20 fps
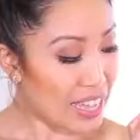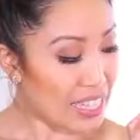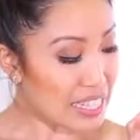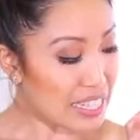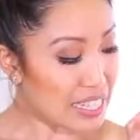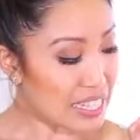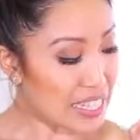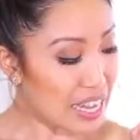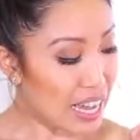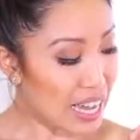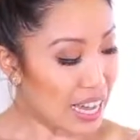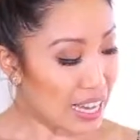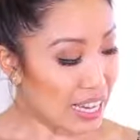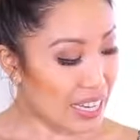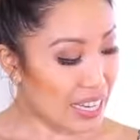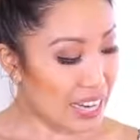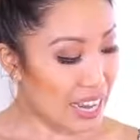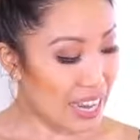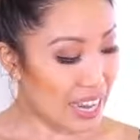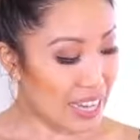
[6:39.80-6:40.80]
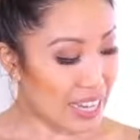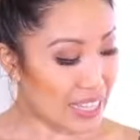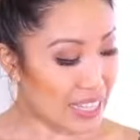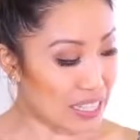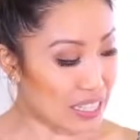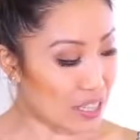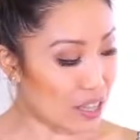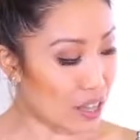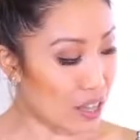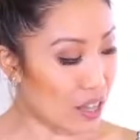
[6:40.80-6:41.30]
is nine
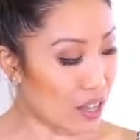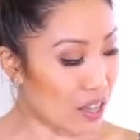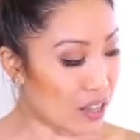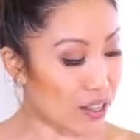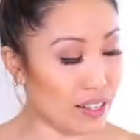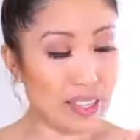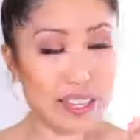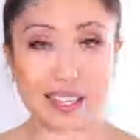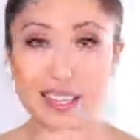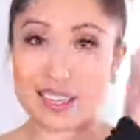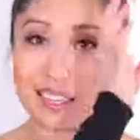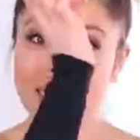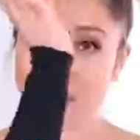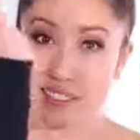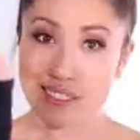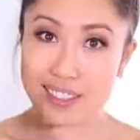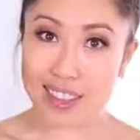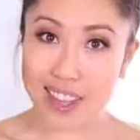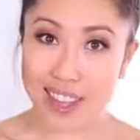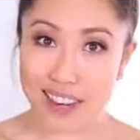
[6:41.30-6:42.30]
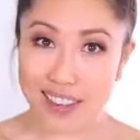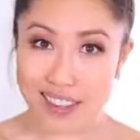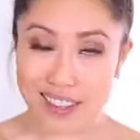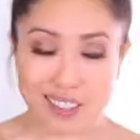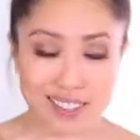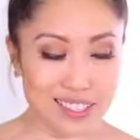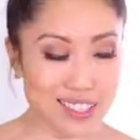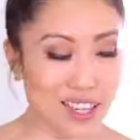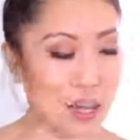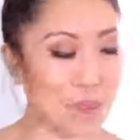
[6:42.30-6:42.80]
heads long and then there's the head
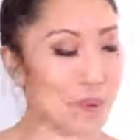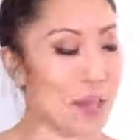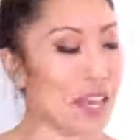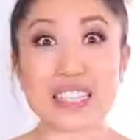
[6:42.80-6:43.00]
on top.